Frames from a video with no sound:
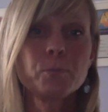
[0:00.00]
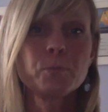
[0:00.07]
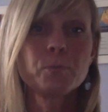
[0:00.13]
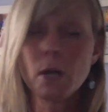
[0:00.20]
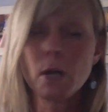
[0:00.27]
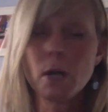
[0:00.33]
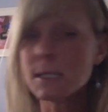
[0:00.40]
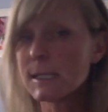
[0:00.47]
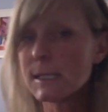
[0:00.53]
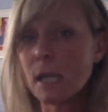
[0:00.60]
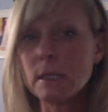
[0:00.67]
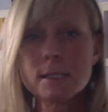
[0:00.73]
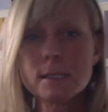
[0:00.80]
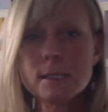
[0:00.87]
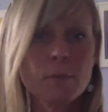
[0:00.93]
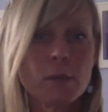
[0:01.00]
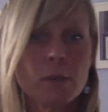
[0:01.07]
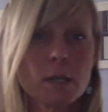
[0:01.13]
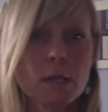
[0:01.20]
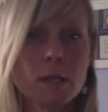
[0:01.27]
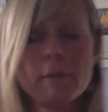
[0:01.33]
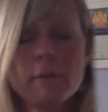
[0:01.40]
You're not selling something in
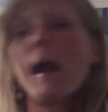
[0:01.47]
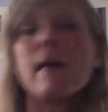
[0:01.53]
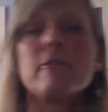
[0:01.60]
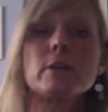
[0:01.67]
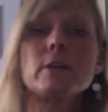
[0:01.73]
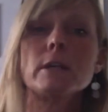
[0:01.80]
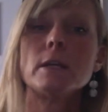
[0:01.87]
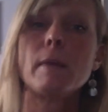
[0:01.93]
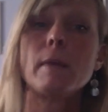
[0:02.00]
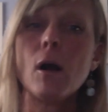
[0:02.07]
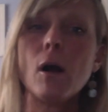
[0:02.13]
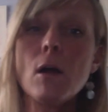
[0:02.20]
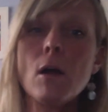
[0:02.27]
your every email.